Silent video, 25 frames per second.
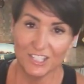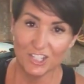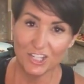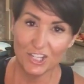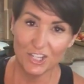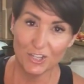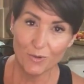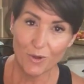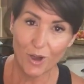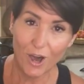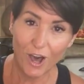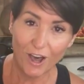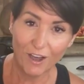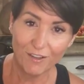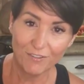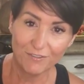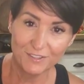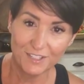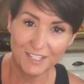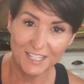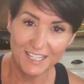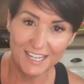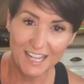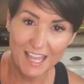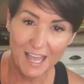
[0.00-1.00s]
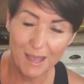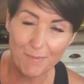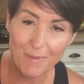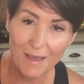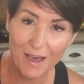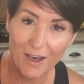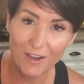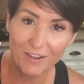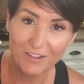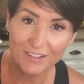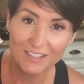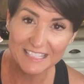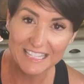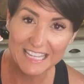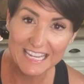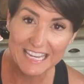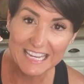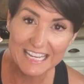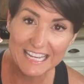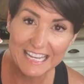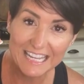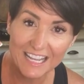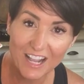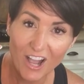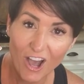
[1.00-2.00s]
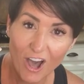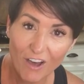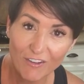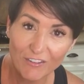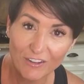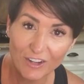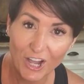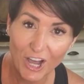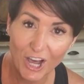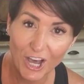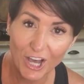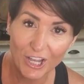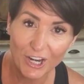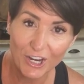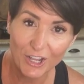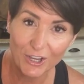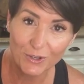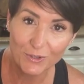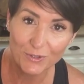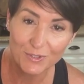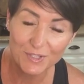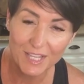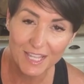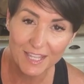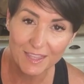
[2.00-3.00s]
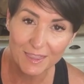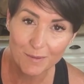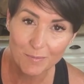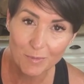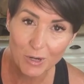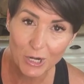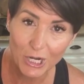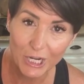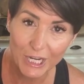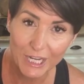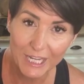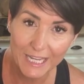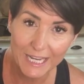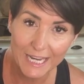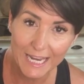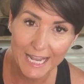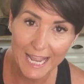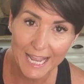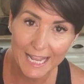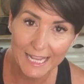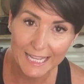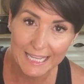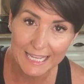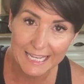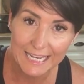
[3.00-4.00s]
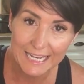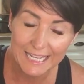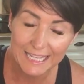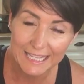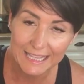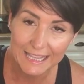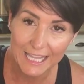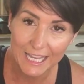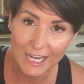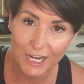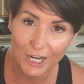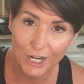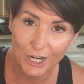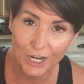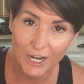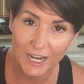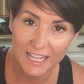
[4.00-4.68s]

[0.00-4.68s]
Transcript: to you often about needing avocados in the market and getting there,